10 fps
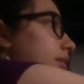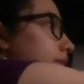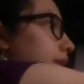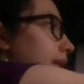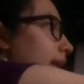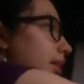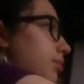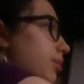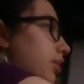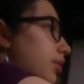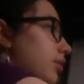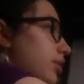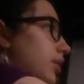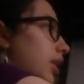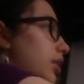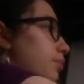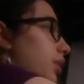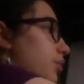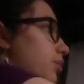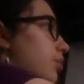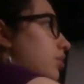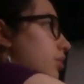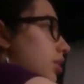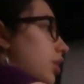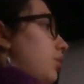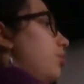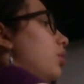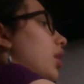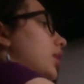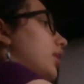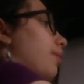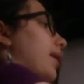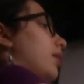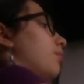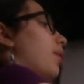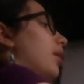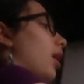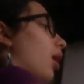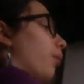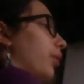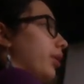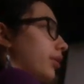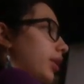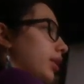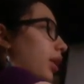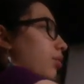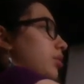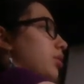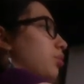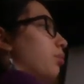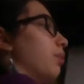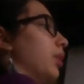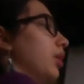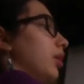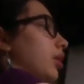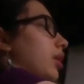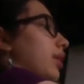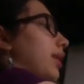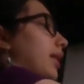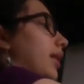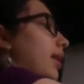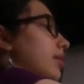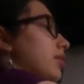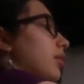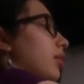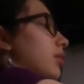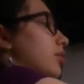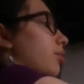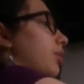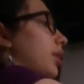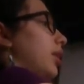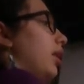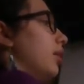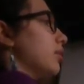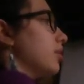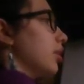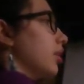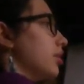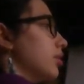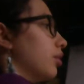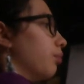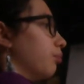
the last one, 6 minus 0 divided by our rectangle. This would be delta x. So delta x is